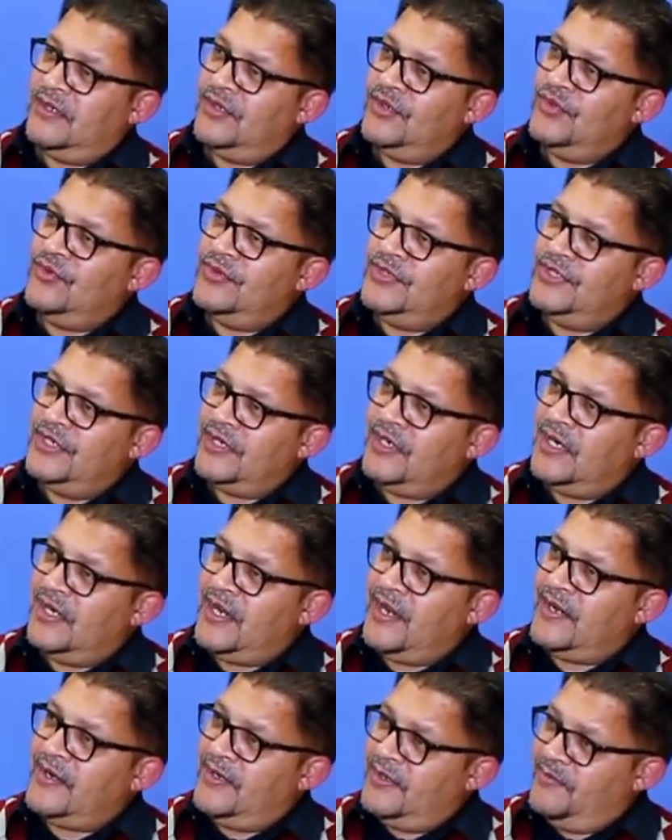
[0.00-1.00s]
you generally
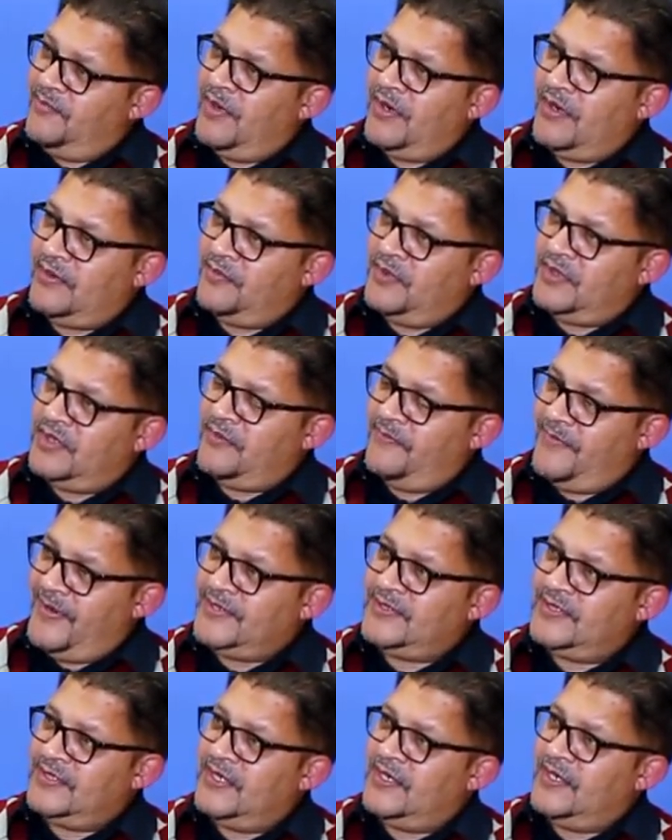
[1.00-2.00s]
had a department
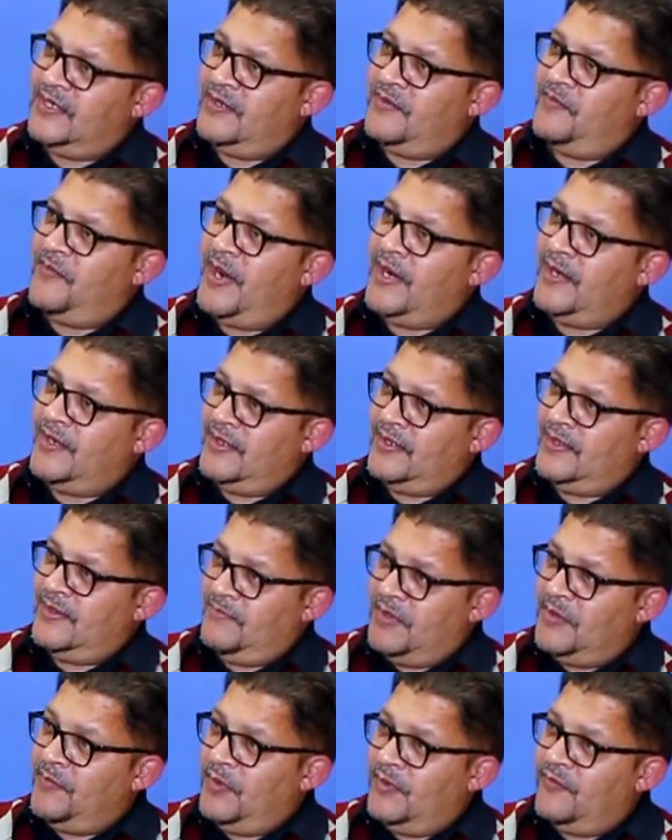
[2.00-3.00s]
capacitated by
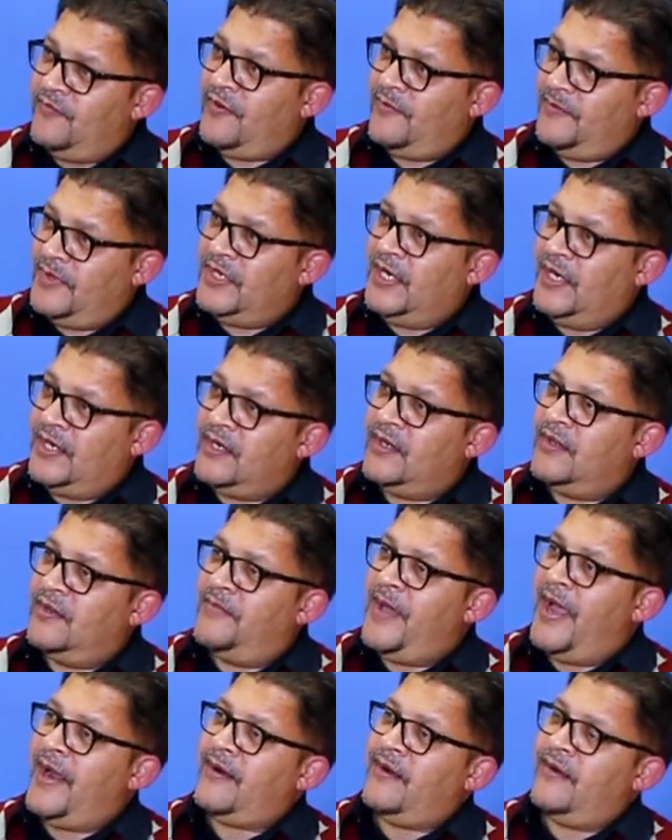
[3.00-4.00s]
people from a technical
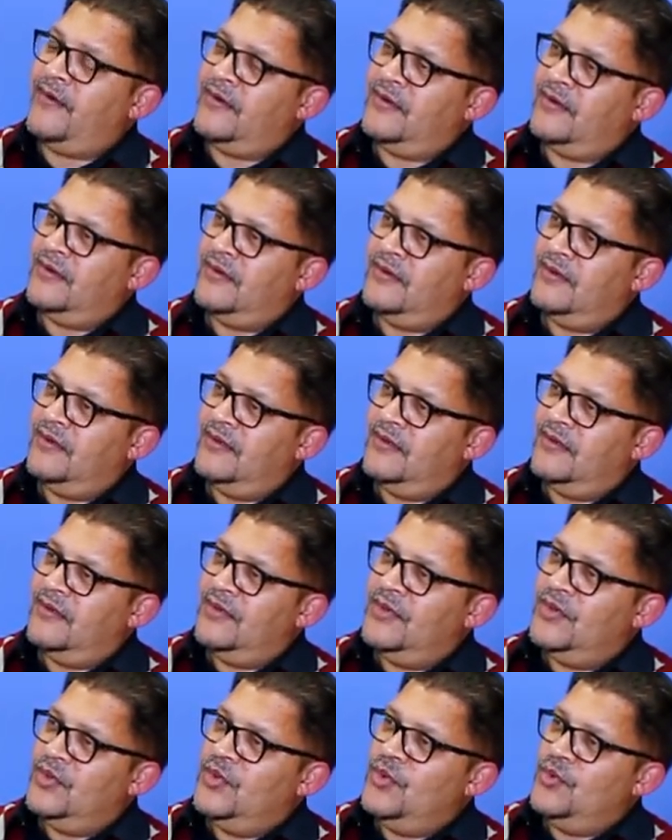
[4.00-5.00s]
background
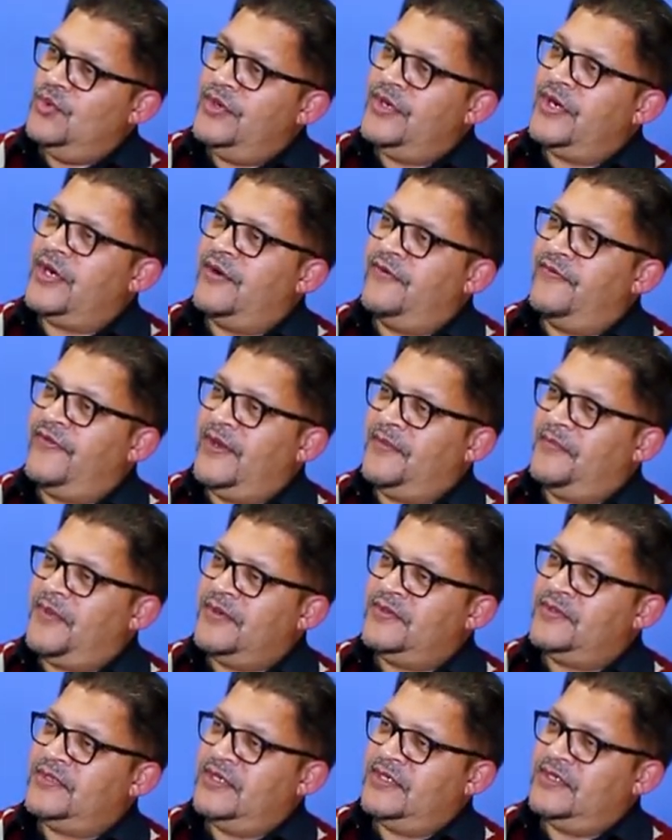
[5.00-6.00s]
who drove that
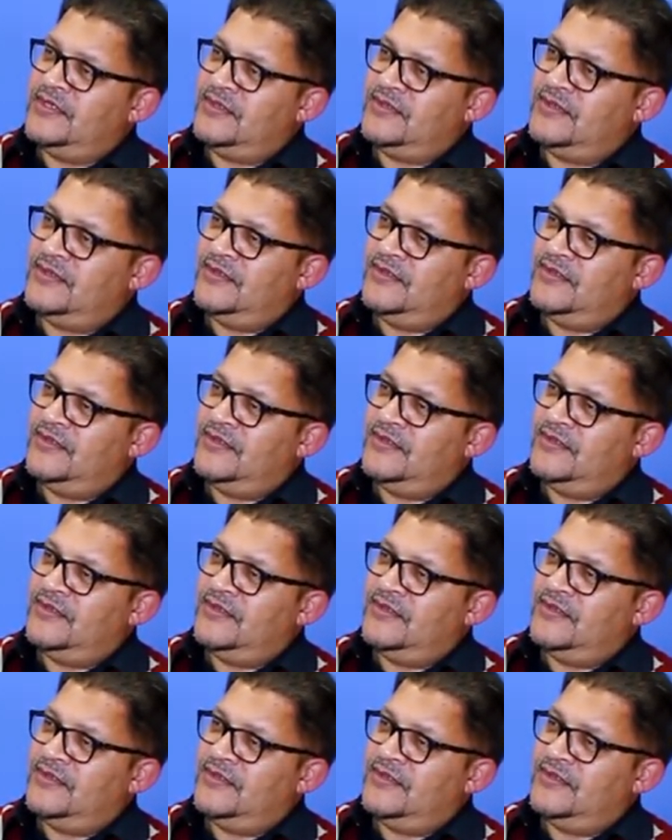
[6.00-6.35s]
process.